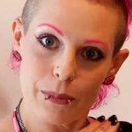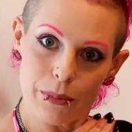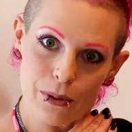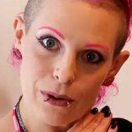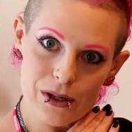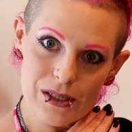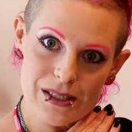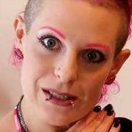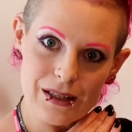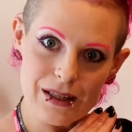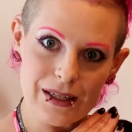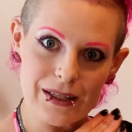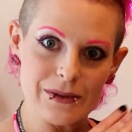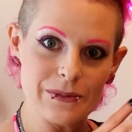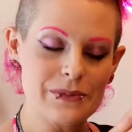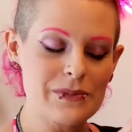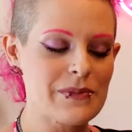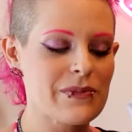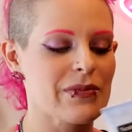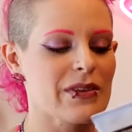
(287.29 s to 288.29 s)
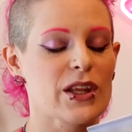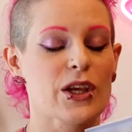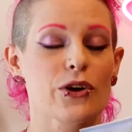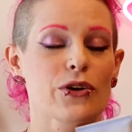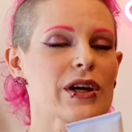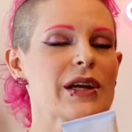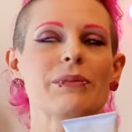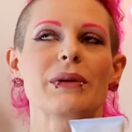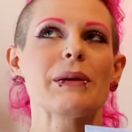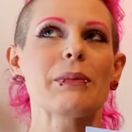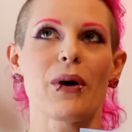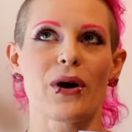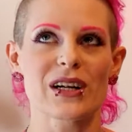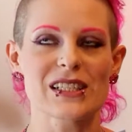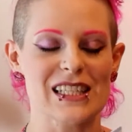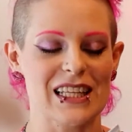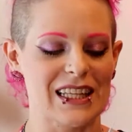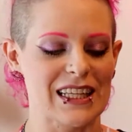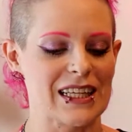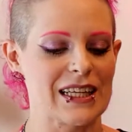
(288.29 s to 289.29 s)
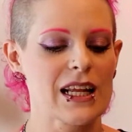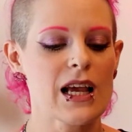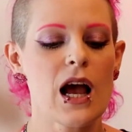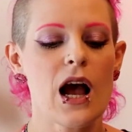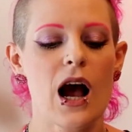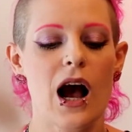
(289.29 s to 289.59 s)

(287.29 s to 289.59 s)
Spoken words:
porcelain, creamy porcelain.